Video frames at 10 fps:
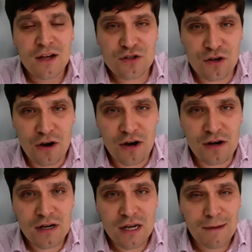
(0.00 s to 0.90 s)

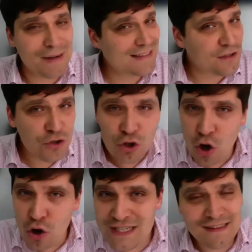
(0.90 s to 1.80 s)
So, but
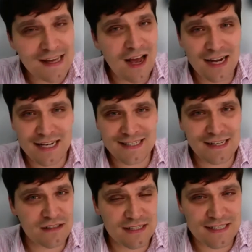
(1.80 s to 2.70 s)
not in the highly
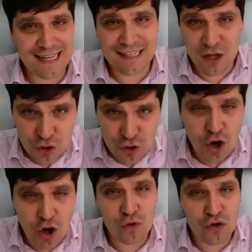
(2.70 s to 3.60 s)
skilled and talented.
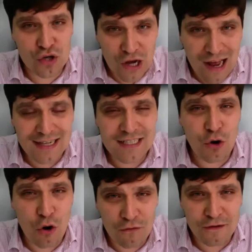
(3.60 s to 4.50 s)
No, you can't
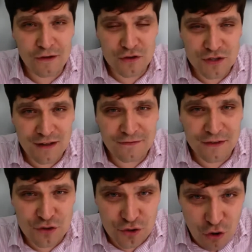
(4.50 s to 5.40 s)
offer yourself
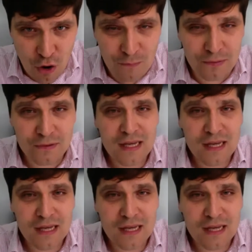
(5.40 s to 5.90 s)
a job.